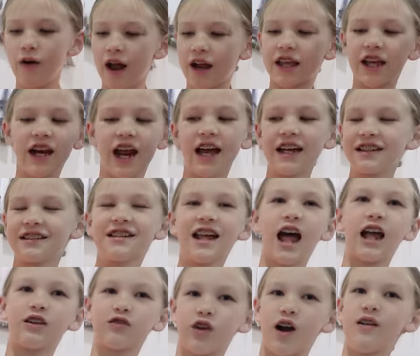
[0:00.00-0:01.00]
recognize
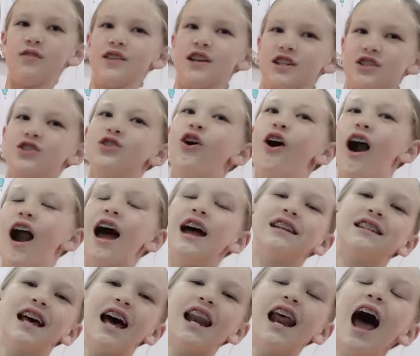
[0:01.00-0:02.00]
this from the store.
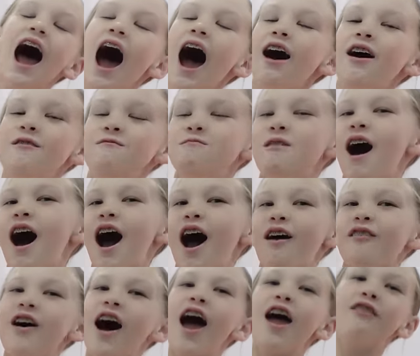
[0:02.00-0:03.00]
I said, Mom,
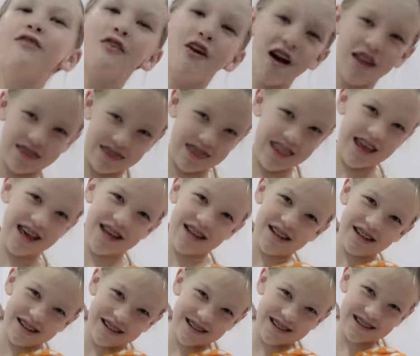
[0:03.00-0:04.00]
I want
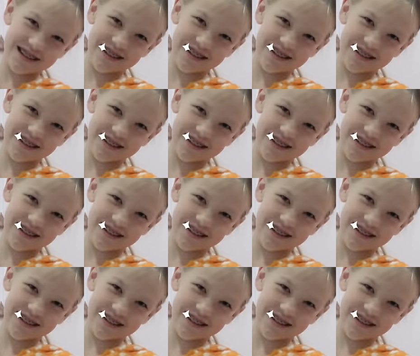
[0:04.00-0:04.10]
this.